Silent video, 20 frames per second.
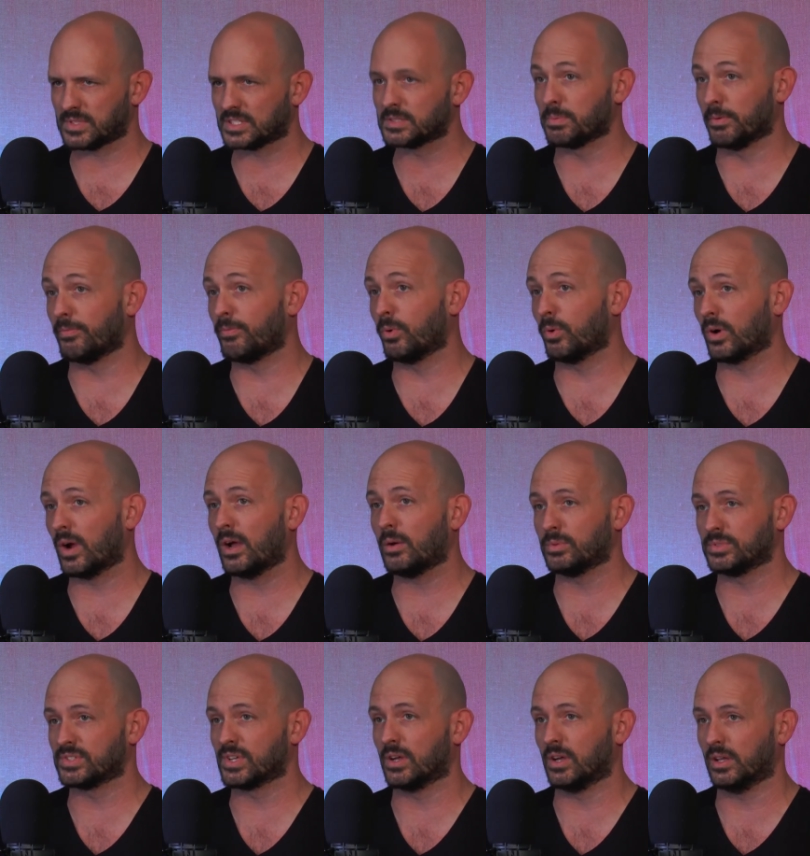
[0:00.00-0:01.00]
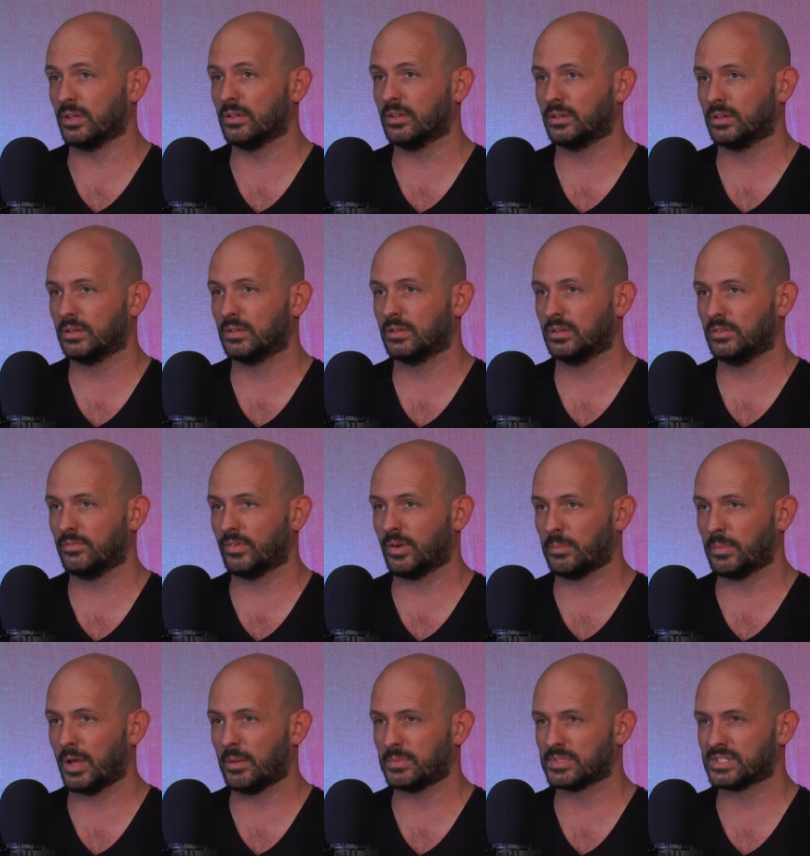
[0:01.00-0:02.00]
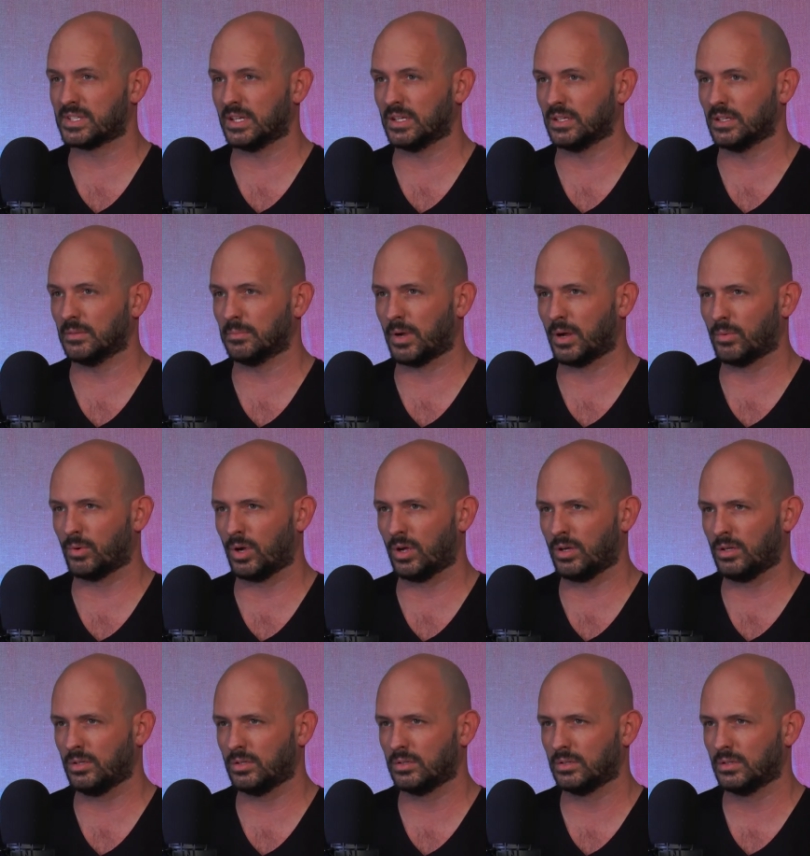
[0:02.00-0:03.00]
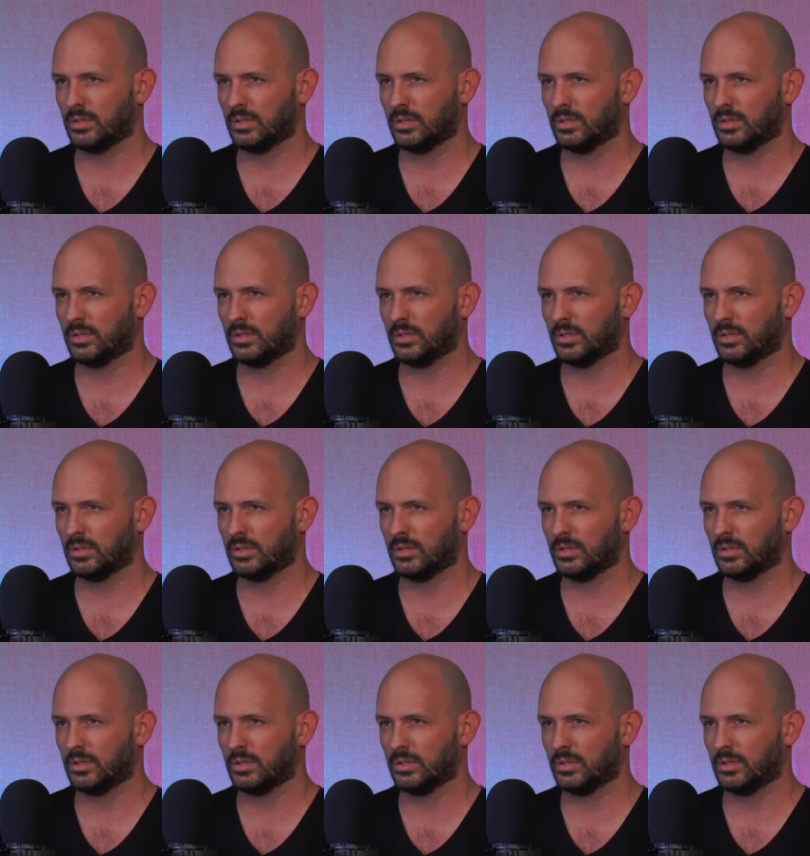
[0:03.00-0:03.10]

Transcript: since before I was on, if I'm not mistaken. Am I wrong?